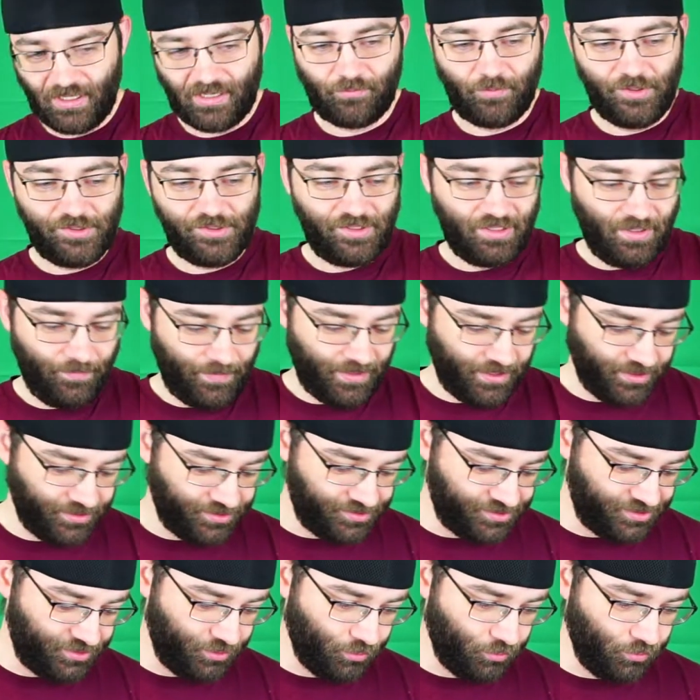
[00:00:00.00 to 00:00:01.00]
recently bought a
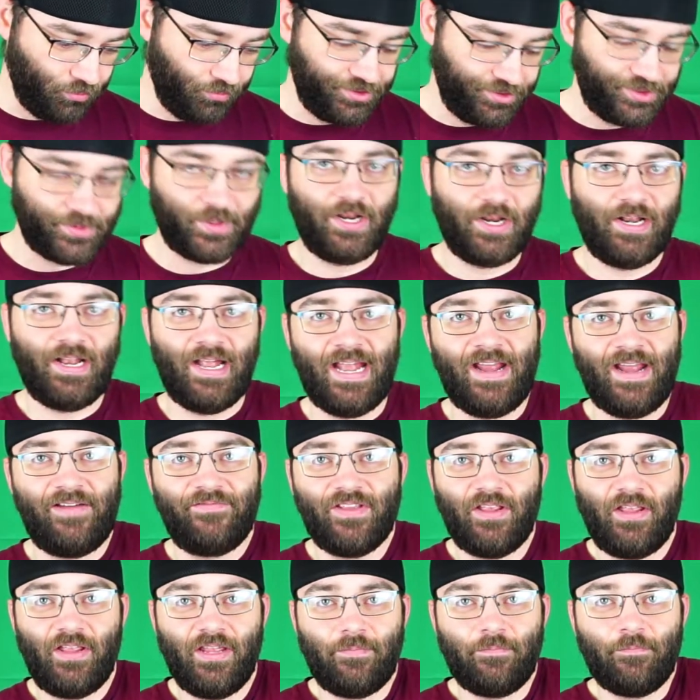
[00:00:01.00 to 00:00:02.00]
stole, so I didn't have
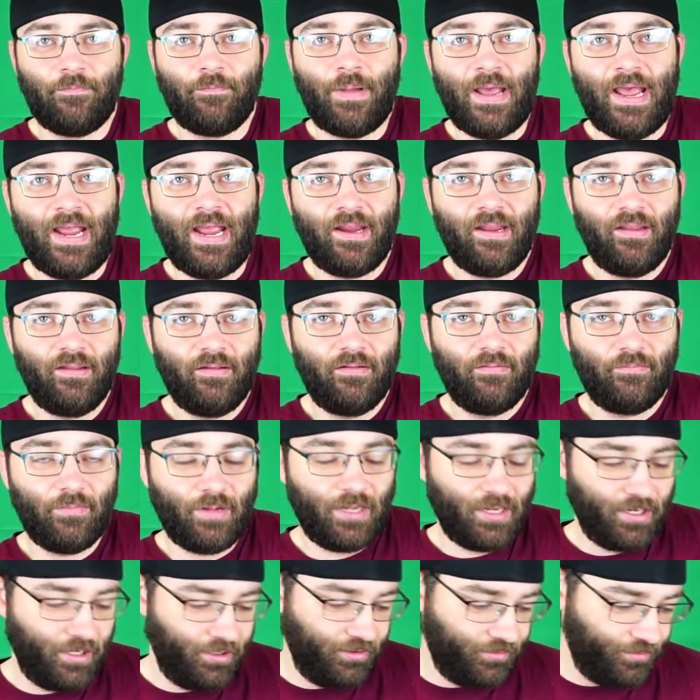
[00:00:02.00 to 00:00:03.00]
that like back
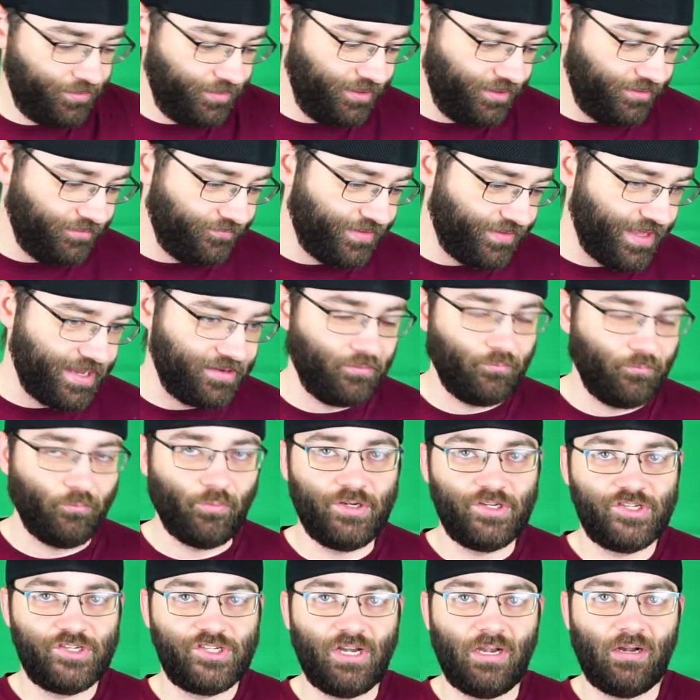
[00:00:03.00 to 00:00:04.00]
behind me of that
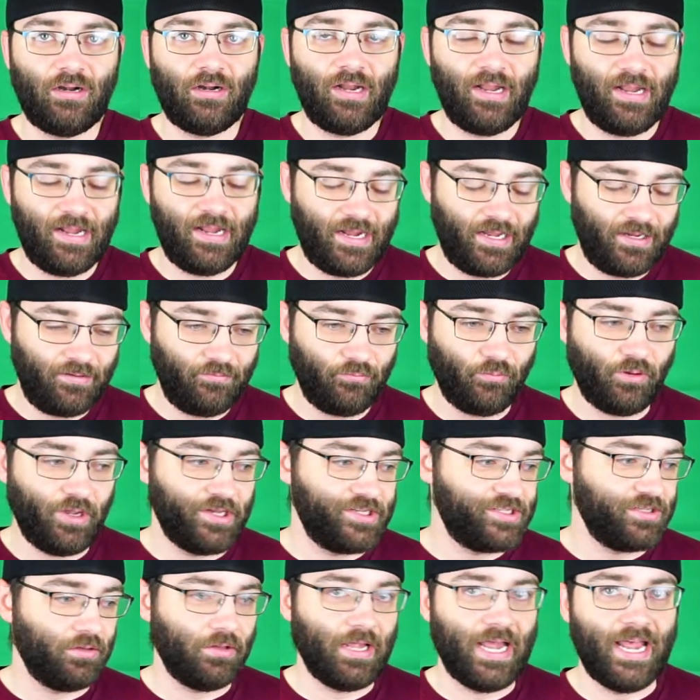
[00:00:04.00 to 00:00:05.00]
wood chair I had. Well, I
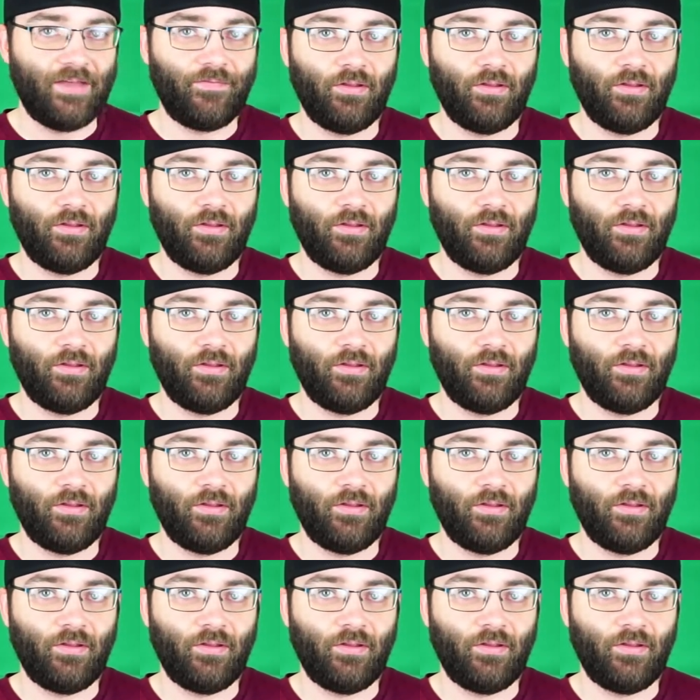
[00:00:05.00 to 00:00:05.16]
still have